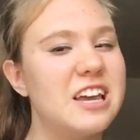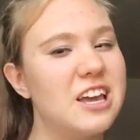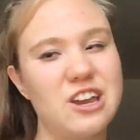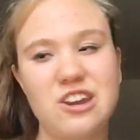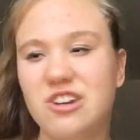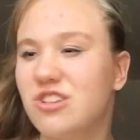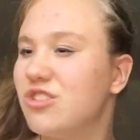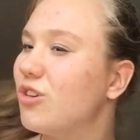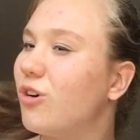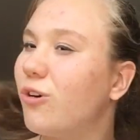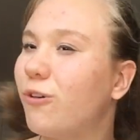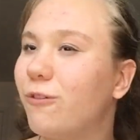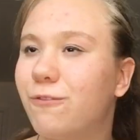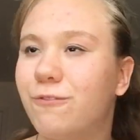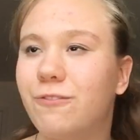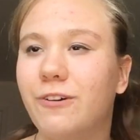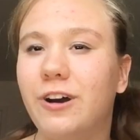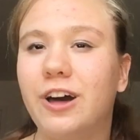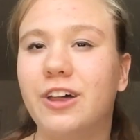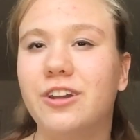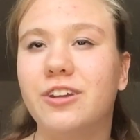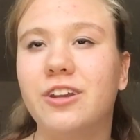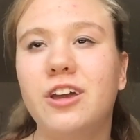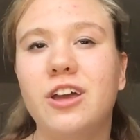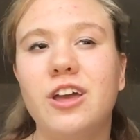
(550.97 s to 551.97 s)
Not
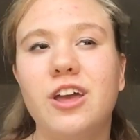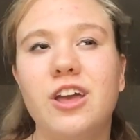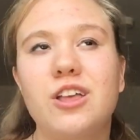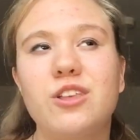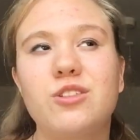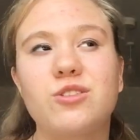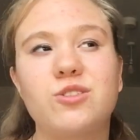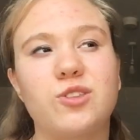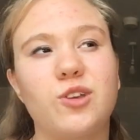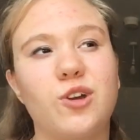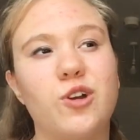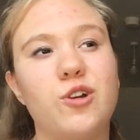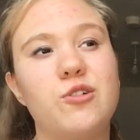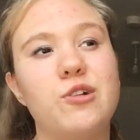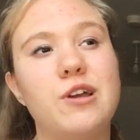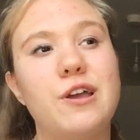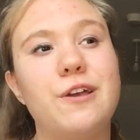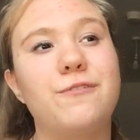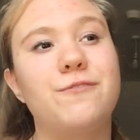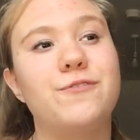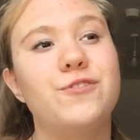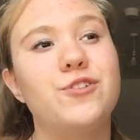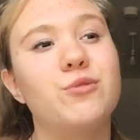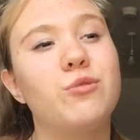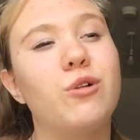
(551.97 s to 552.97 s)
fun. So
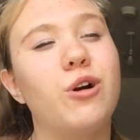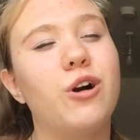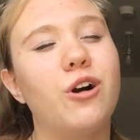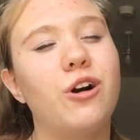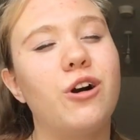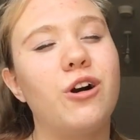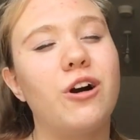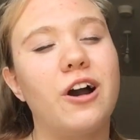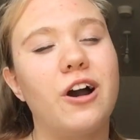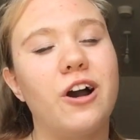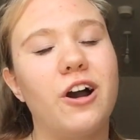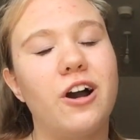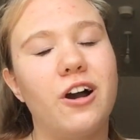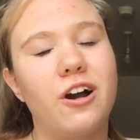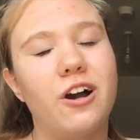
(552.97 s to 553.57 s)
if you are